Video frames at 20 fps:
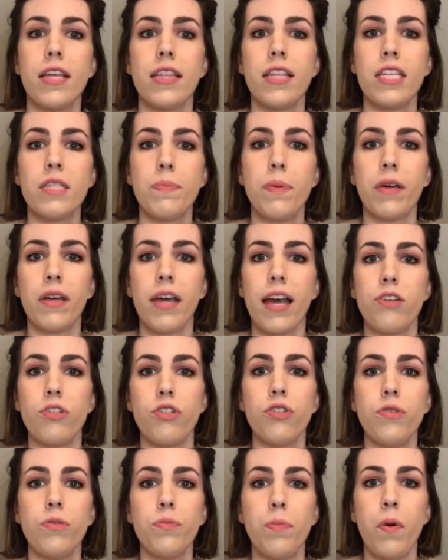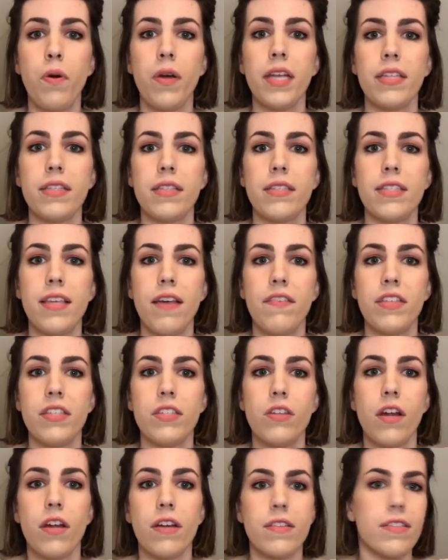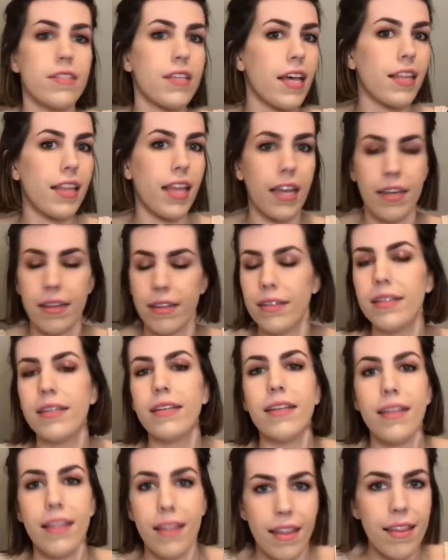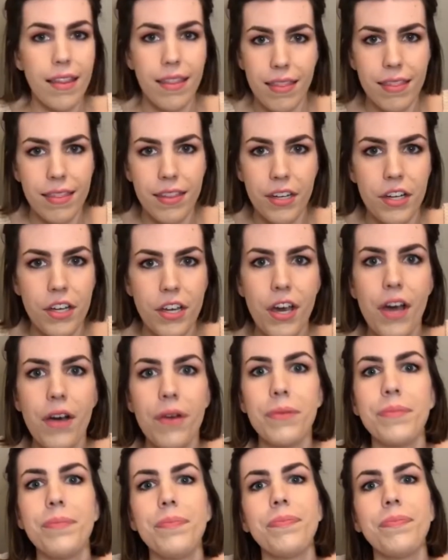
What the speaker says: This book got 2.7 stars, and like, there you go.